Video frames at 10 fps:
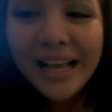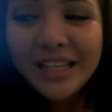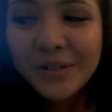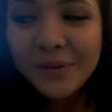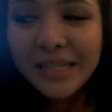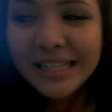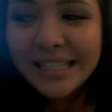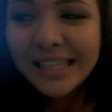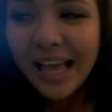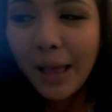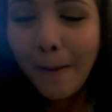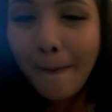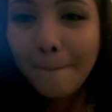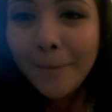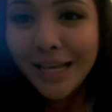my answer was,
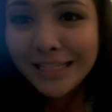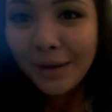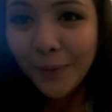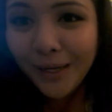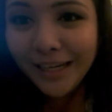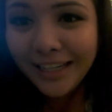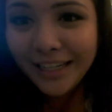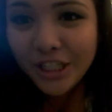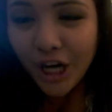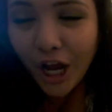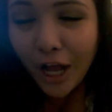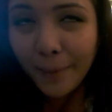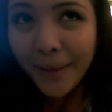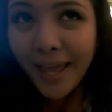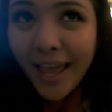Because I really need a
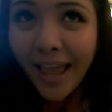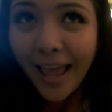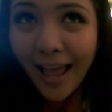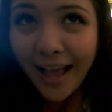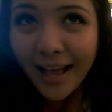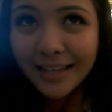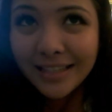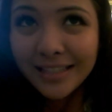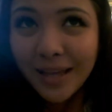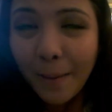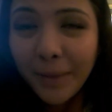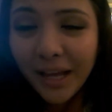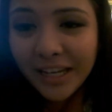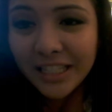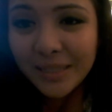job and
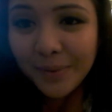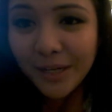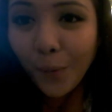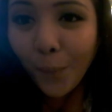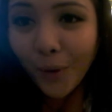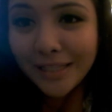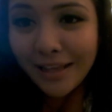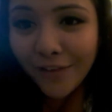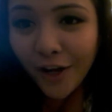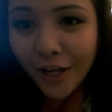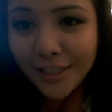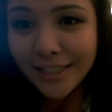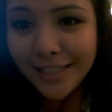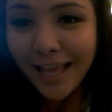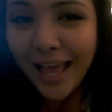my husband works at
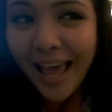Vons.